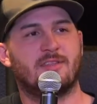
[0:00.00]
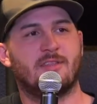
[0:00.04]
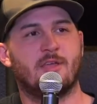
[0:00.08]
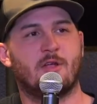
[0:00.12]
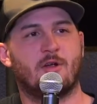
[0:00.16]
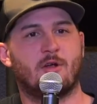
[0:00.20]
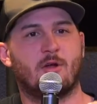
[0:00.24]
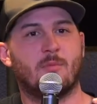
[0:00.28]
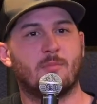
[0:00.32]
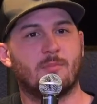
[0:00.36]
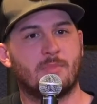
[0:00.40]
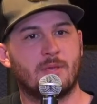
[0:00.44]

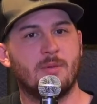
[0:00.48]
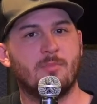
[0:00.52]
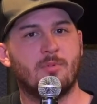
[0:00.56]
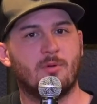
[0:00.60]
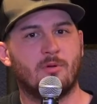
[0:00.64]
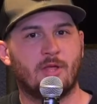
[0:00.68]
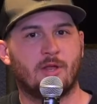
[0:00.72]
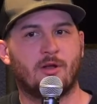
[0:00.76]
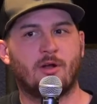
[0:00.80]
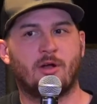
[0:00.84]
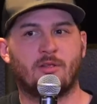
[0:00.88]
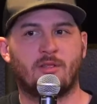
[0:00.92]
there are
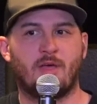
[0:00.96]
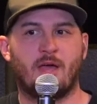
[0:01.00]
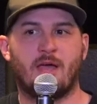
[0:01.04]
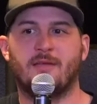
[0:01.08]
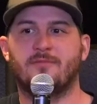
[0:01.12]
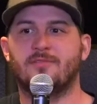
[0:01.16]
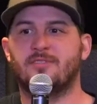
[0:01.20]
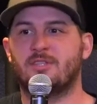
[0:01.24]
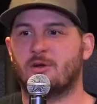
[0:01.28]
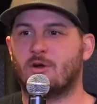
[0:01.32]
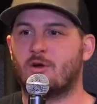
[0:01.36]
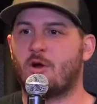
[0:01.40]
people in our
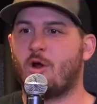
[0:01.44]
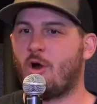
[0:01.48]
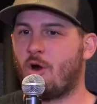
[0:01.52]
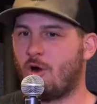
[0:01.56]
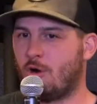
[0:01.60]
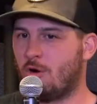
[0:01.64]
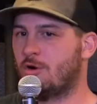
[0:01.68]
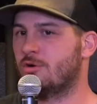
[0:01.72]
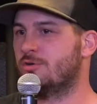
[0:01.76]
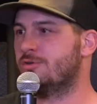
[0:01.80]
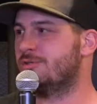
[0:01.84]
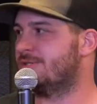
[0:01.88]
lives that are
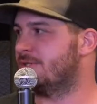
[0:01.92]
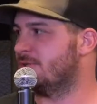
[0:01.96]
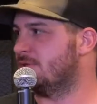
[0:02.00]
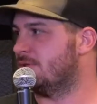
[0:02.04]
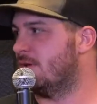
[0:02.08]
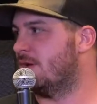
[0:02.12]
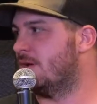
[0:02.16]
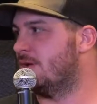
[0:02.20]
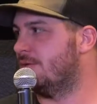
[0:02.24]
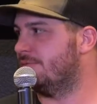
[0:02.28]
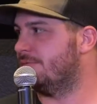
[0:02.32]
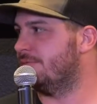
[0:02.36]
hard to
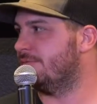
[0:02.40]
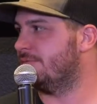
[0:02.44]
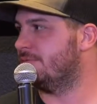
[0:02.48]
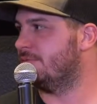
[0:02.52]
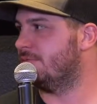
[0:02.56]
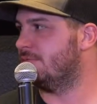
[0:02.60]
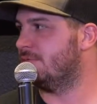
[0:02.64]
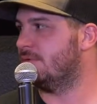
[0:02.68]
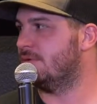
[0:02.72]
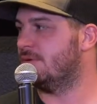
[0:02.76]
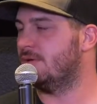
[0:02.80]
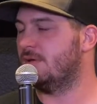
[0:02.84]
love,
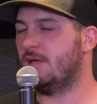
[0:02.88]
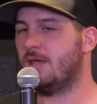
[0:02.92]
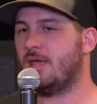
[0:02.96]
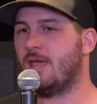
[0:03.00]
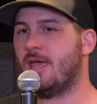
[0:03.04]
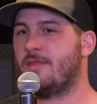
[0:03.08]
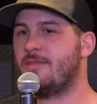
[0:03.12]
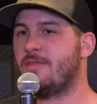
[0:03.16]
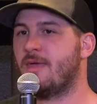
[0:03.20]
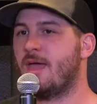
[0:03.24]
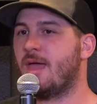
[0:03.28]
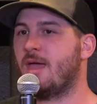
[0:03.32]

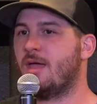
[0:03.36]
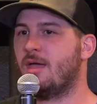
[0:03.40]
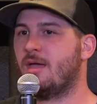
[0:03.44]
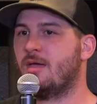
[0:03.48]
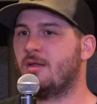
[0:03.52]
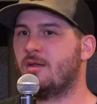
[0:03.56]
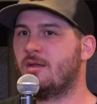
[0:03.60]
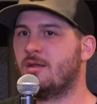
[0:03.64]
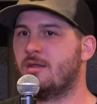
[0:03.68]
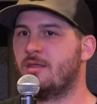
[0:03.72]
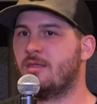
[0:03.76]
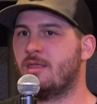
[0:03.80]
and
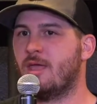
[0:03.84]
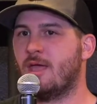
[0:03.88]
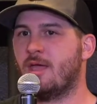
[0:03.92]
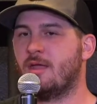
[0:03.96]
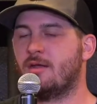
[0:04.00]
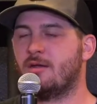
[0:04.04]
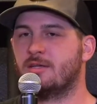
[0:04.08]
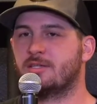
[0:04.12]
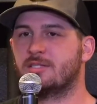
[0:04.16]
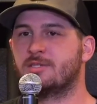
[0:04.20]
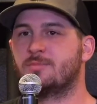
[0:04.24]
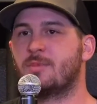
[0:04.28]

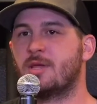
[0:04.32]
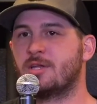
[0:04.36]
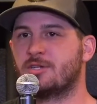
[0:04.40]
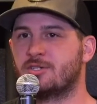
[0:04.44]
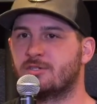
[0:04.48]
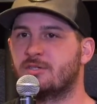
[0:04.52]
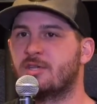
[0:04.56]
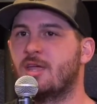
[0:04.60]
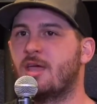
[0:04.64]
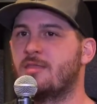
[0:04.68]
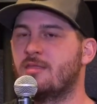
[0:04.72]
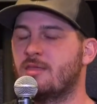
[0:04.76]
that
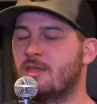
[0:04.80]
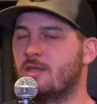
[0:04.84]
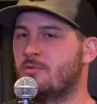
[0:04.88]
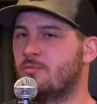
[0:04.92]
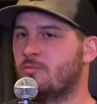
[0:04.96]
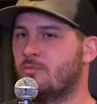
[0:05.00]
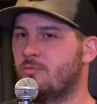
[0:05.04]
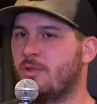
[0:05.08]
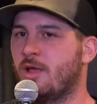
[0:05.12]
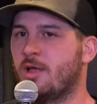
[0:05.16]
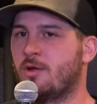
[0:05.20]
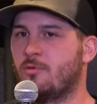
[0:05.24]
especially, I think,
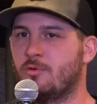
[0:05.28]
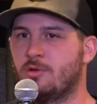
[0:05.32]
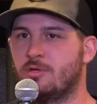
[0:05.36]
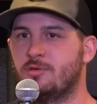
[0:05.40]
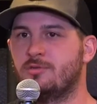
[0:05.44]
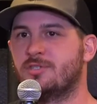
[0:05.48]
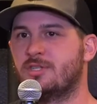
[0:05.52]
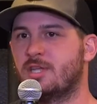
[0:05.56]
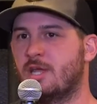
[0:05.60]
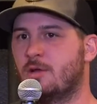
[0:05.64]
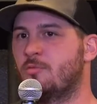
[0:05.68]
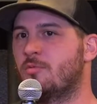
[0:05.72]
like what
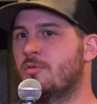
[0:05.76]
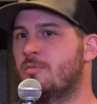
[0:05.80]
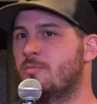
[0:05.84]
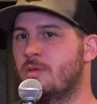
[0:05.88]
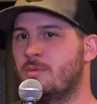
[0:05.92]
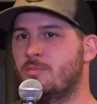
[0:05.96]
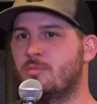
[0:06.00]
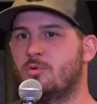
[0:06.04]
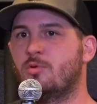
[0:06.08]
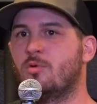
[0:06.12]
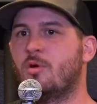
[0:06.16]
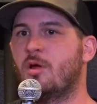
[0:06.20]
you said, with
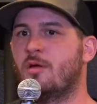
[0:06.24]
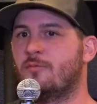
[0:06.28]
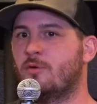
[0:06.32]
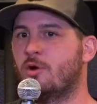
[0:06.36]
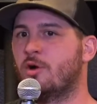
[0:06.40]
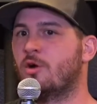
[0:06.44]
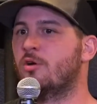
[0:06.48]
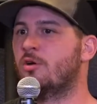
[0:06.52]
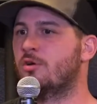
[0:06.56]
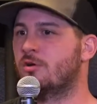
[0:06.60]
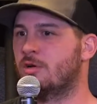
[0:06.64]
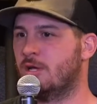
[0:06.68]
people who have
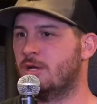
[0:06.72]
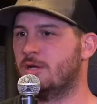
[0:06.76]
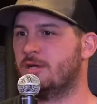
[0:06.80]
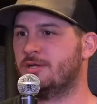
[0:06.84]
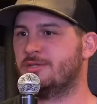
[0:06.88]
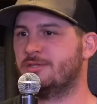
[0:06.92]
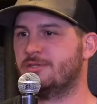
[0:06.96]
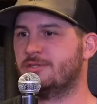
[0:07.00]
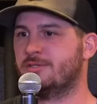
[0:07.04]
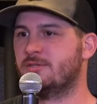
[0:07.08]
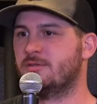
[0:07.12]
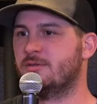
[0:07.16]
hurt
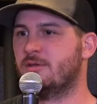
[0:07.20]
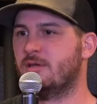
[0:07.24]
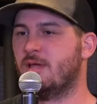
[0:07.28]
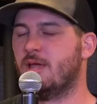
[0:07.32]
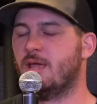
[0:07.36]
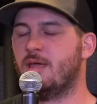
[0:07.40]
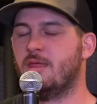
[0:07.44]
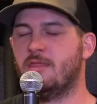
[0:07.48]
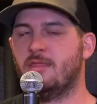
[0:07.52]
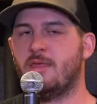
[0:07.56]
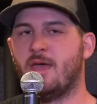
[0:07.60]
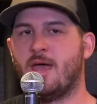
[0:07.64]
us.
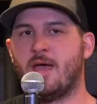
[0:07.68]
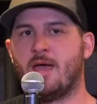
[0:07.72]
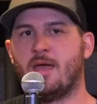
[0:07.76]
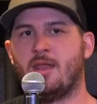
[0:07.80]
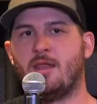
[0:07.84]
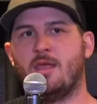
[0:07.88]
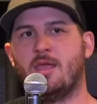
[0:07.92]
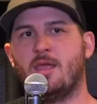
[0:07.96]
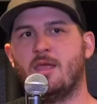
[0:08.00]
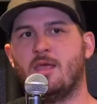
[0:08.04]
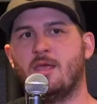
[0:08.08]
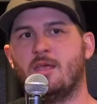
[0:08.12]
And
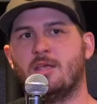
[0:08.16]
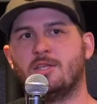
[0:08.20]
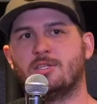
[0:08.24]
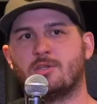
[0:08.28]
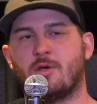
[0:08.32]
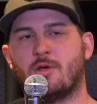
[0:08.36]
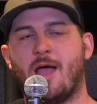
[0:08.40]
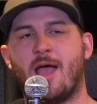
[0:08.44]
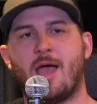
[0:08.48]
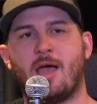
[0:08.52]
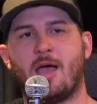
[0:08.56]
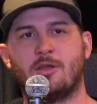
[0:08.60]
that,
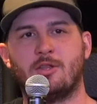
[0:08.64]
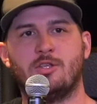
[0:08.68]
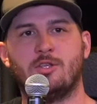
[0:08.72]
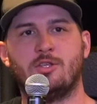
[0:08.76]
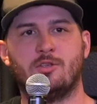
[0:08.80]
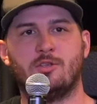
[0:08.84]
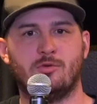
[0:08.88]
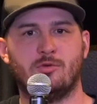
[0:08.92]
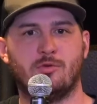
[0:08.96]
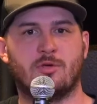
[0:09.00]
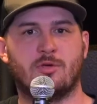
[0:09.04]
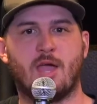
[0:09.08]
so how do
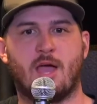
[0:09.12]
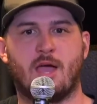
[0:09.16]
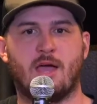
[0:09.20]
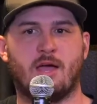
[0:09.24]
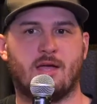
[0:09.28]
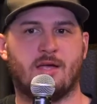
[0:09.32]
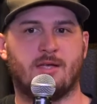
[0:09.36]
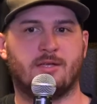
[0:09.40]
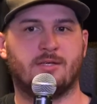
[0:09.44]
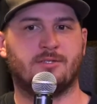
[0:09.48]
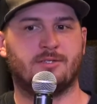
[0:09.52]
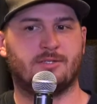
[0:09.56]
you
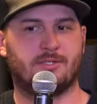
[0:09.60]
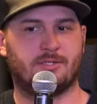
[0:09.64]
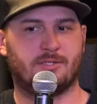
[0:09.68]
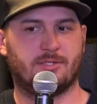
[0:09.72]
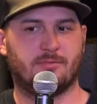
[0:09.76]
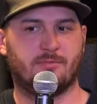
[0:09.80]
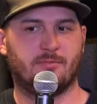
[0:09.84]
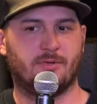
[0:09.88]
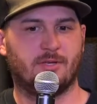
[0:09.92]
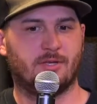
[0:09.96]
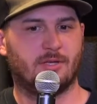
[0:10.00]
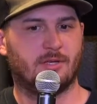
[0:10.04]

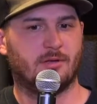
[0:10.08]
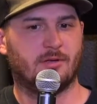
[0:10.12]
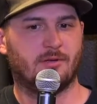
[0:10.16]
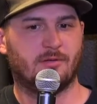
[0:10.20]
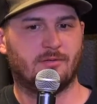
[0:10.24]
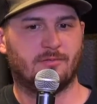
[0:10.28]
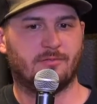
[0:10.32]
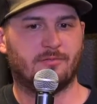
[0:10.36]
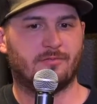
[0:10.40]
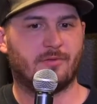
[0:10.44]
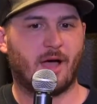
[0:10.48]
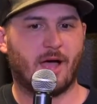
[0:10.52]
guys
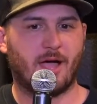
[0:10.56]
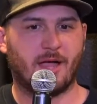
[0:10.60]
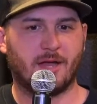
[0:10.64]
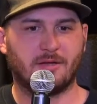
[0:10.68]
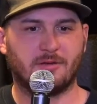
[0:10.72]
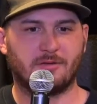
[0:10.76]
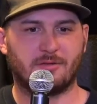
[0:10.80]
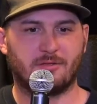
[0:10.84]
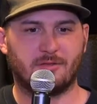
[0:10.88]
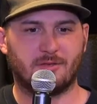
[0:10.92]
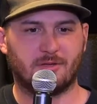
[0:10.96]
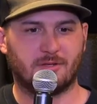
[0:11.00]

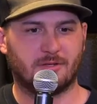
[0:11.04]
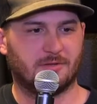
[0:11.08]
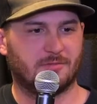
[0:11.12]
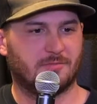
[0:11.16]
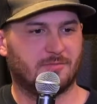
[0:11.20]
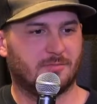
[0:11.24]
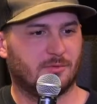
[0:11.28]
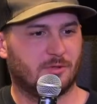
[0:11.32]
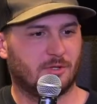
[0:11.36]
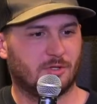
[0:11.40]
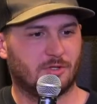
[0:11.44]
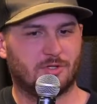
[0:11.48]
find the
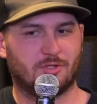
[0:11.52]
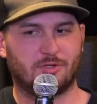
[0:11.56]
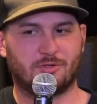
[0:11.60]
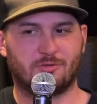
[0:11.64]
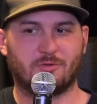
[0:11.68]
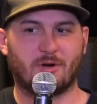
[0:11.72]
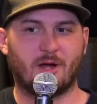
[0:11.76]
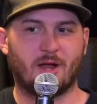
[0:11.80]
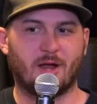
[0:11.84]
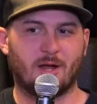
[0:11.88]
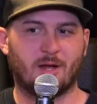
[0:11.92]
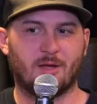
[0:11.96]

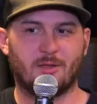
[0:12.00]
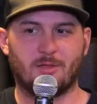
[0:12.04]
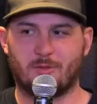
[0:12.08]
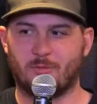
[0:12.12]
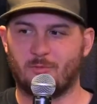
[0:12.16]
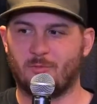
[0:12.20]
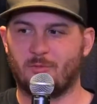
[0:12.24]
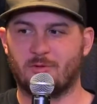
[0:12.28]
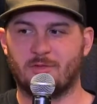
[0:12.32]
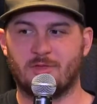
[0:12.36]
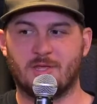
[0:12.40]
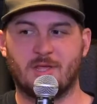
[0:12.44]
strength
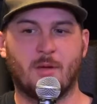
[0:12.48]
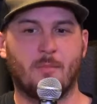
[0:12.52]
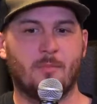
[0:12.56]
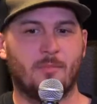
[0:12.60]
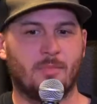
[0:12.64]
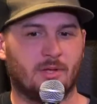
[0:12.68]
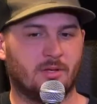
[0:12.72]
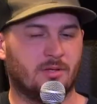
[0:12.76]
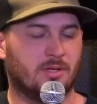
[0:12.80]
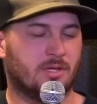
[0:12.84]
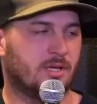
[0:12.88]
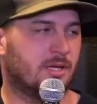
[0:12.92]
or the
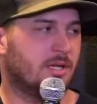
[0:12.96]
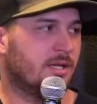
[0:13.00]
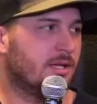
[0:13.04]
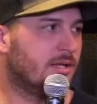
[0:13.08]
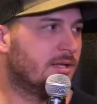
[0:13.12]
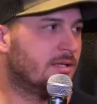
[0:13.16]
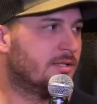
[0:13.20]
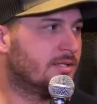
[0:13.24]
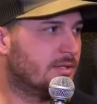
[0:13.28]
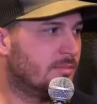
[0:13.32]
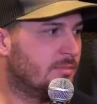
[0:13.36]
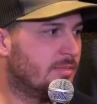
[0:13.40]

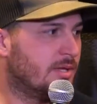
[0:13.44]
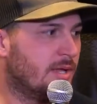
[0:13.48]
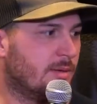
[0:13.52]
ability to